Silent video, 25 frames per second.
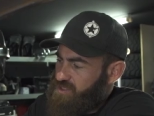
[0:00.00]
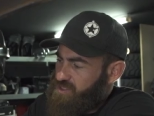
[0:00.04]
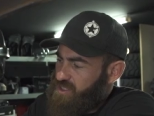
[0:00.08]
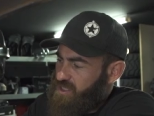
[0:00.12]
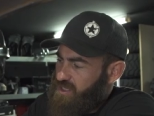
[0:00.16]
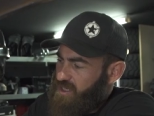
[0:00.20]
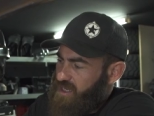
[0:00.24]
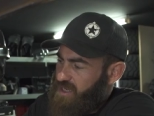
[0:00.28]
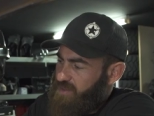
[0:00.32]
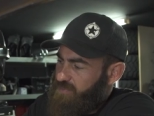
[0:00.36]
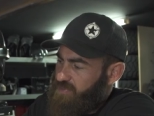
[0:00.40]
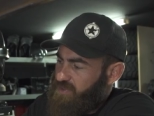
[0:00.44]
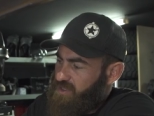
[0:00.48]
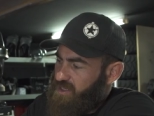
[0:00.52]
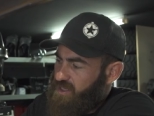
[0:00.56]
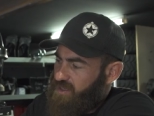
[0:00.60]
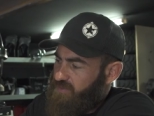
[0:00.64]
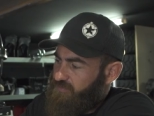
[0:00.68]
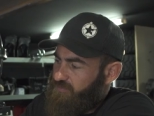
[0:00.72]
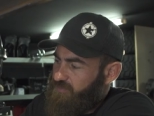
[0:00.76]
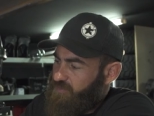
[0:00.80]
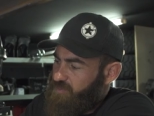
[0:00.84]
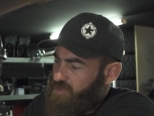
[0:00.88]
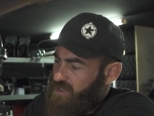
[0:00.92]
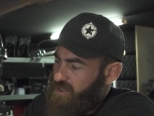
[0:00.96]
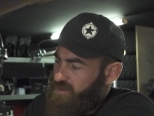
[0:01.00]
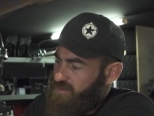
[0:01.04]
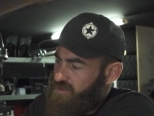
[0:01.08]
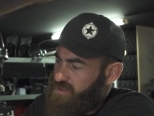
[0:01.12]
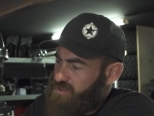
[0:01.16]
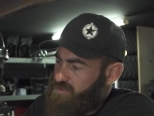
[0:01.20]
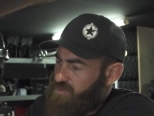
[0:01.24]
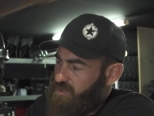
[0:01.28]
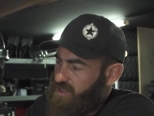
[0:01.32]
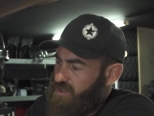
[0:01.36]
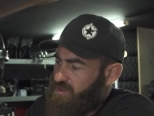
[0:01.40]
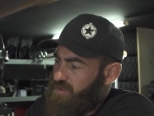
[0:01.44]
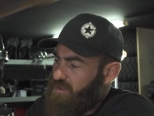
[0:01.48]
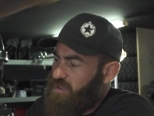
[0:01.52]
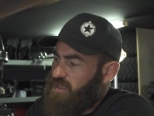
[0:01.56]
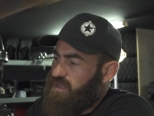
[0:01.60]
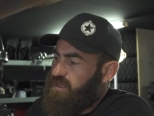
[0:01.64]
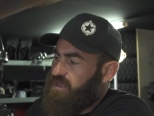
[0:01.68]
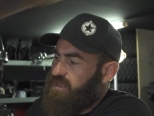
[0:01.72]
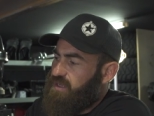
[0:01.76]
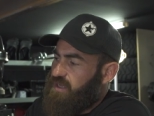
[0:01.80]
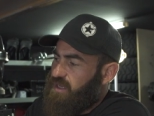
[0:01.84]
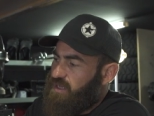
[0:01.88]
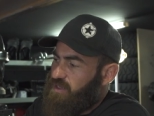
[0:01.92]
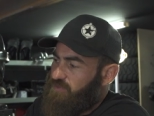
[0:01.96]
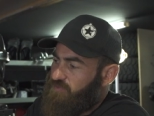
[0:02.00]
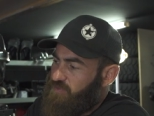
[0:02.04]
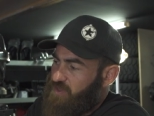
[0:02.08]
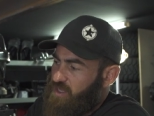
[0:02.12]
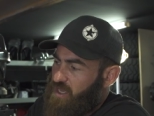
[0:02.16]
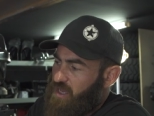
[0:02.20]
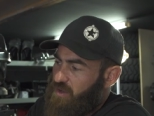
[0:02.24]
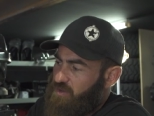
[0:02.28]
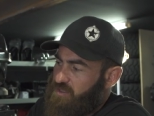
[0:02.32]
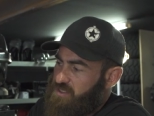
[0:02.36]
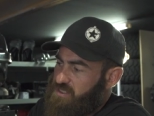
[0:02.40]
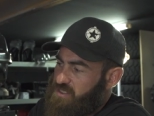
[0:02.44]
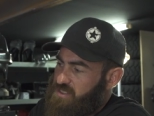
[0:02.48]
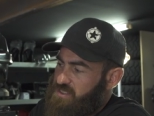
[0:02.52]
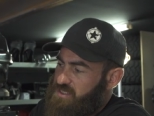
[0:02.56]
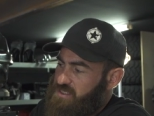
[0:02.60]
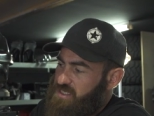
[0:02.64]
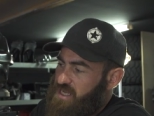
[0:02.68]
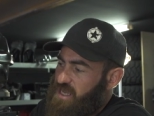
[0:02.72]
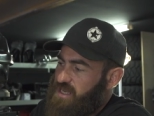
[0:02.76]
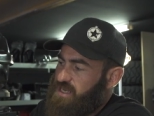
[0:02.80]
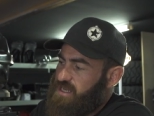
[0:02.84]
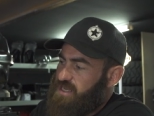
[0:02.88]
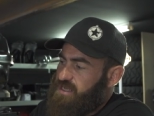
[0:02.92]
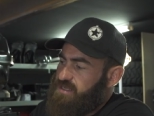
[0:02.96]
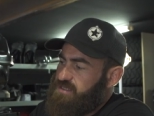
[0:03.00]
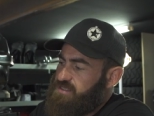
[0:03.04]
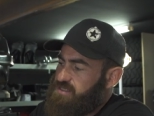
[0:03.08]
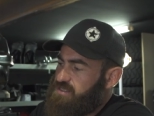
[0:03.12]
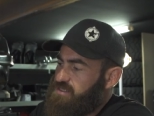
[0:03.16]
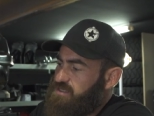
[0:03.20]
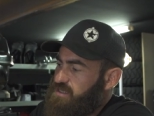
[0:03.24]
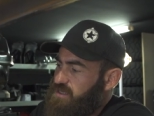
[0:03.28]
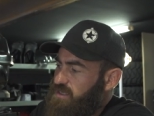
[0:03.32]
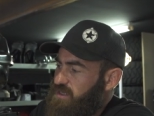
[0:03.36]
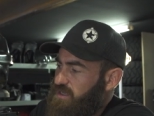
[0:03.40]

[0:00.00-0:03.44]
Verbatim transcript: turn it up and down from here as well. And if you go into settings,